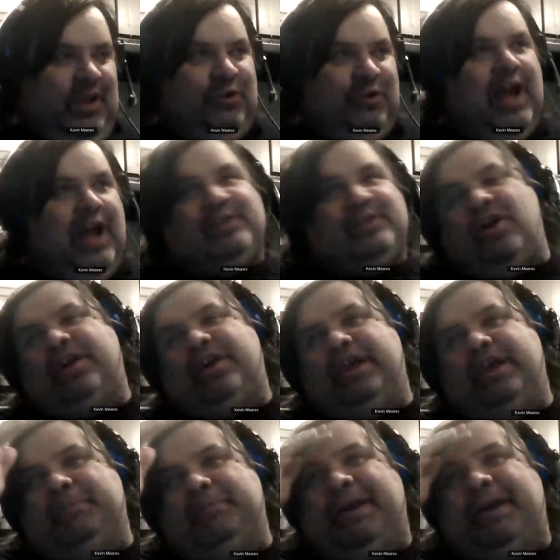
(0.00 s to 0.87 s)
and we're not
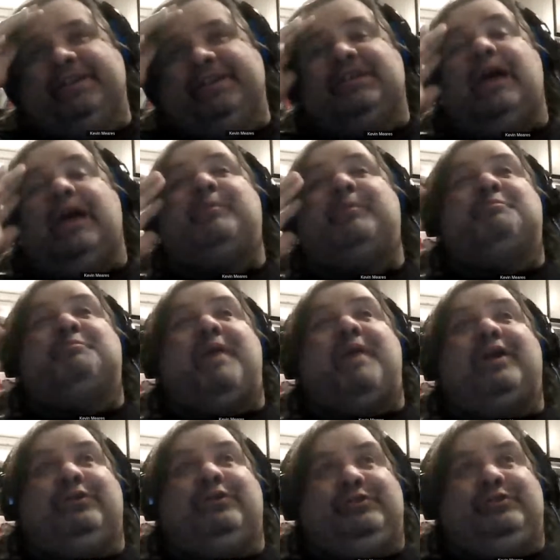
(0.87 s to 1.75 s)
talking about a time of
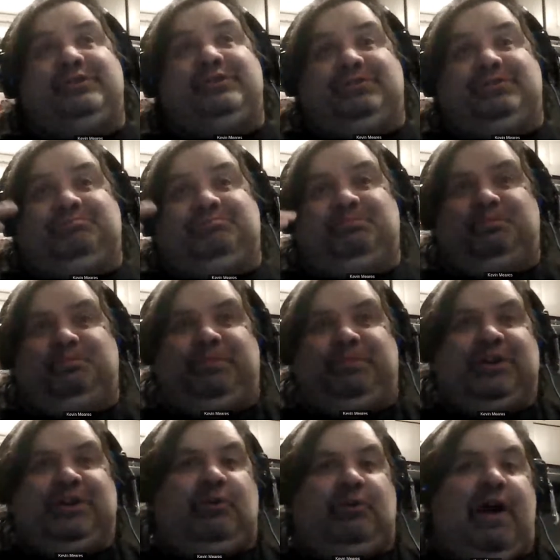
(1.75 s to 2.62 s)
modern
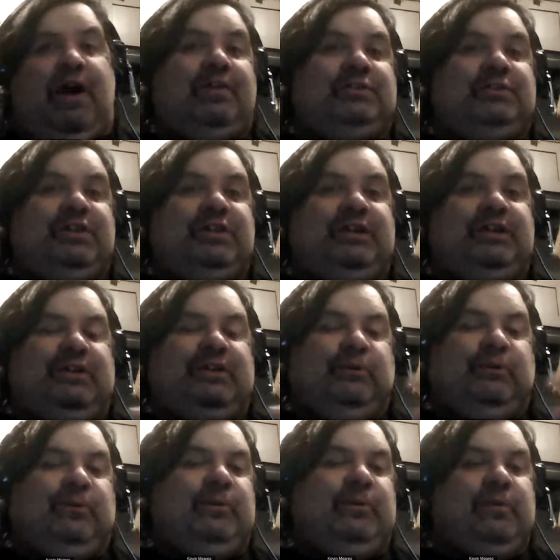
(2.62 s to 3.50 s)

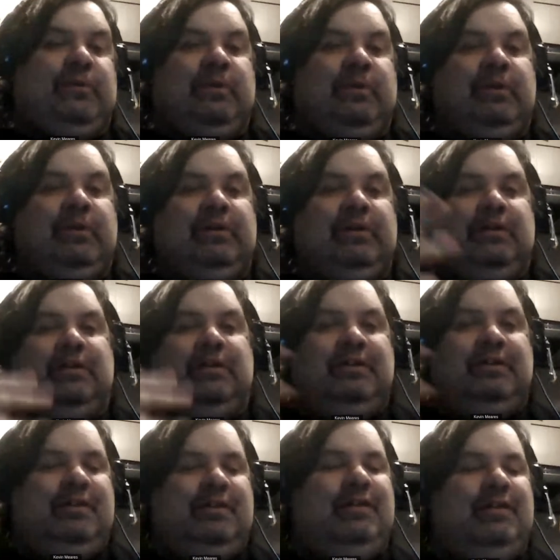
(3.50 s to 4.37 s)
meteorology or
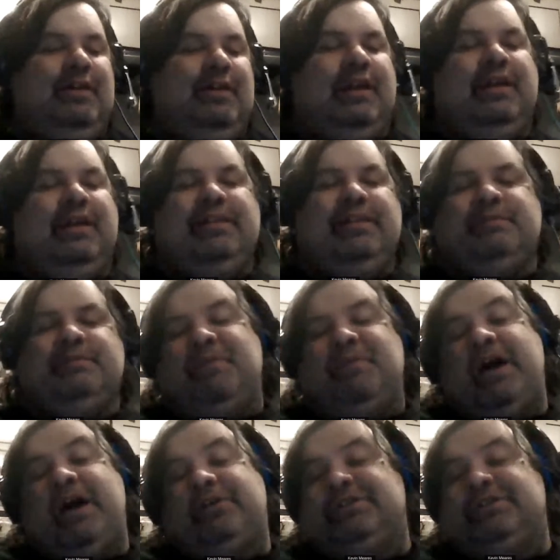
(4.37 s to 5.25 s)
any of the
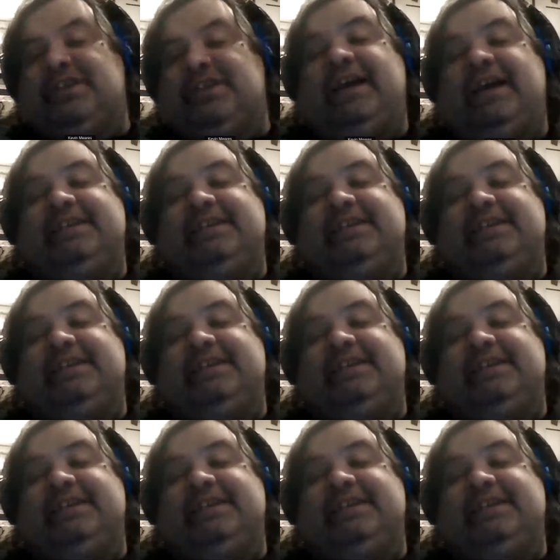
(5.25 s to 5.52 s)
modern